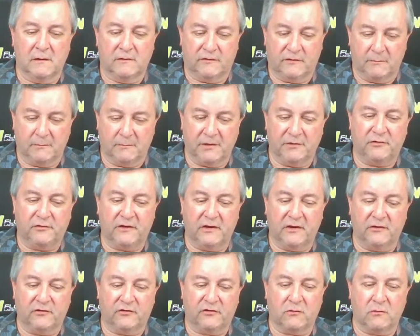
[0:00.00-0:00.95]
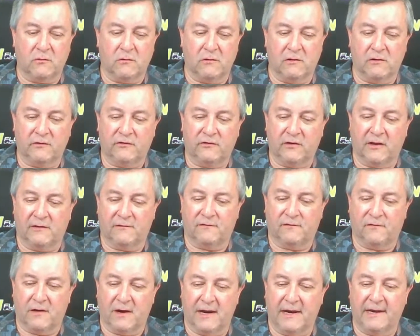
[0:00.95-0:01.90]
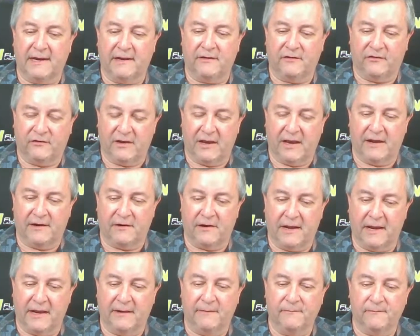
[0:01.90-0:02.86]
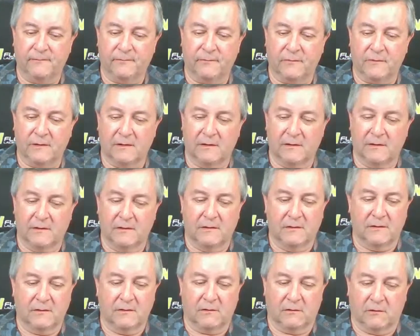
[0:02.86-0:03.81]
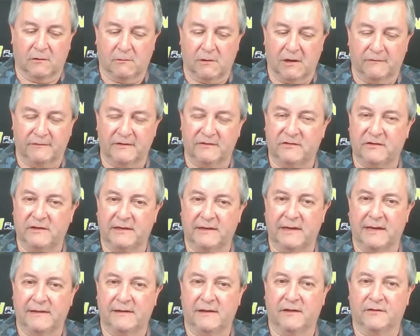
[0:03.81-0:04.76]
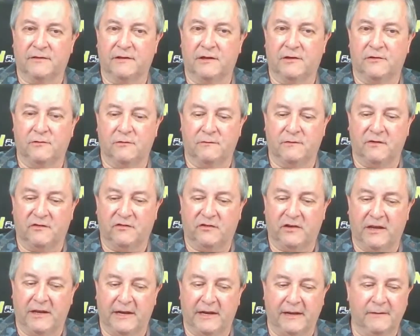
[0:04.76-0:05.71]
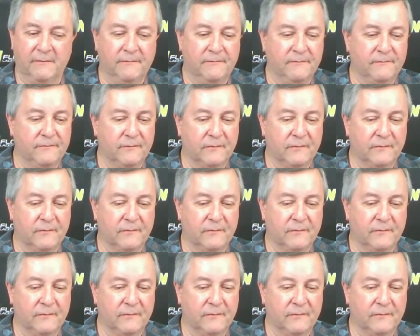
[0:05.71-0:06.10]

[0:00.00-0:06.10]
Some interesting scores on Friday and Saturday, although obviously it had nothing to do with the seeding.